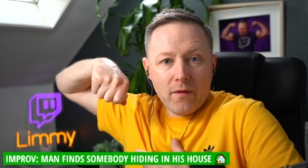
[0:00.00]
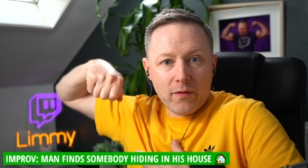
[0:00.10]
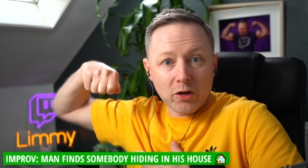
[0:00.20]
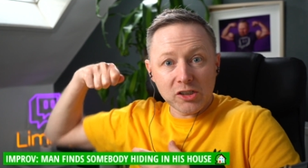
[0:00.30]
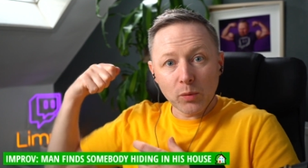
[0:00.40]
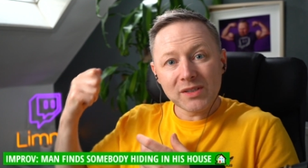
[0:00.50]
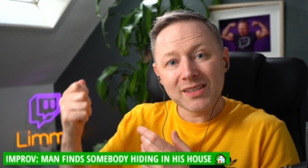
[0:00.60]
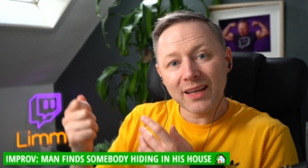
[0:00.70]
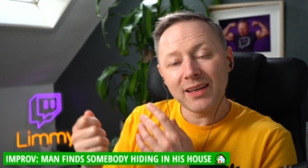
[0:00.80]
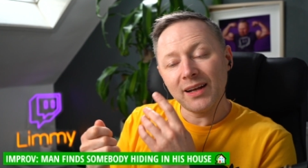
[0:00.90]
Because he was
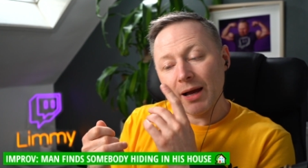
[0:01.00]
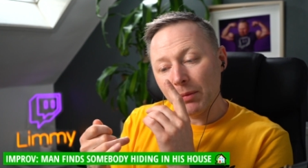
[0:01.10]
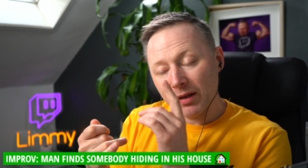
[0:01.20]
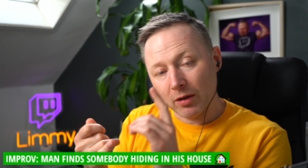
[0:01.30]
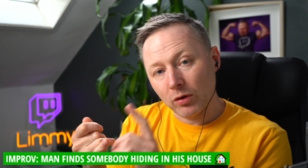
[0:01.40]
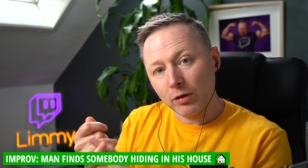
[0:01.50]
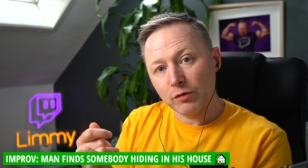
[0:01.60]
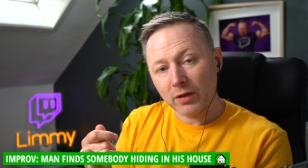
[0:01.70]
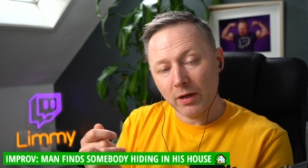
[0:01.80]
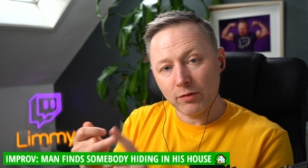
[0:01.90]
thinking, I'm either going to
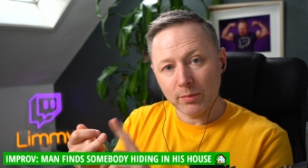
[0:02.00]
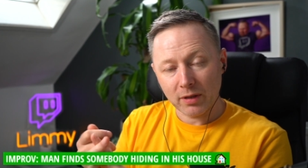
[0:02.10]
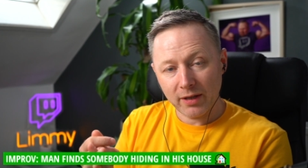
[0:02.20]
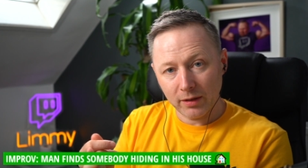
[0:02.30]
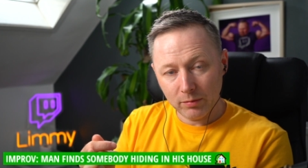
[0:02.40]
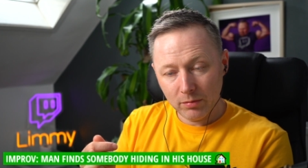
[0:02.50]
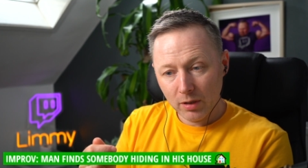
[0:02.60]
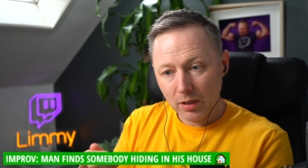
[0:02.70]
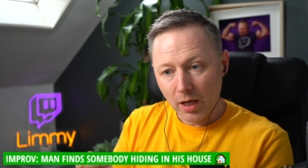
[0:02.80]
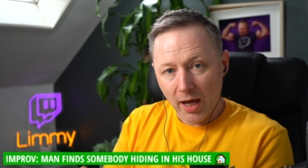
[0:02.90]
forgive him or kill him.
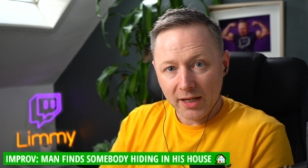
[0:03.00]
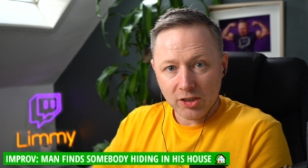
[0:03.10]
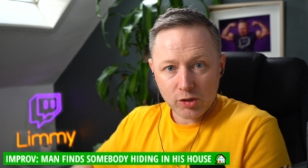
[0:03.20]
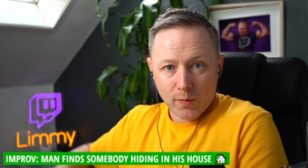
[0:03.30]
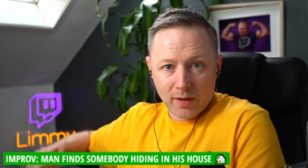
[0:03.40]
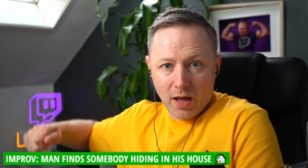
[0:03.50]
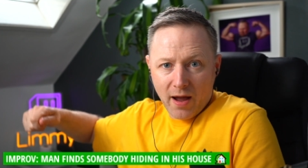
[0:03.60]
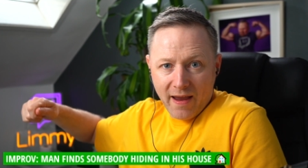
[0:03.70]
And he just went like